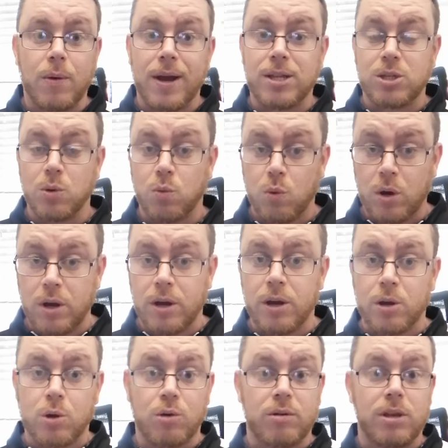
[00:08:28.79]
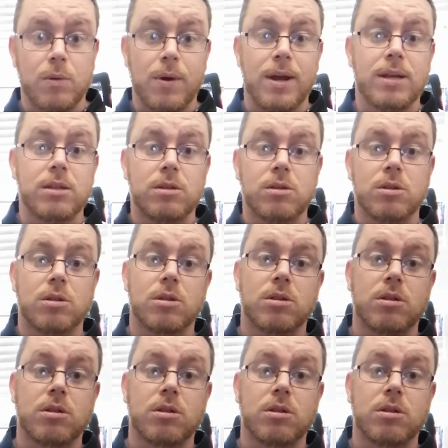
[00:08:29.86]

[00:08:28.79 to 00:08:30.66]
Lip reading: way to work or on your way to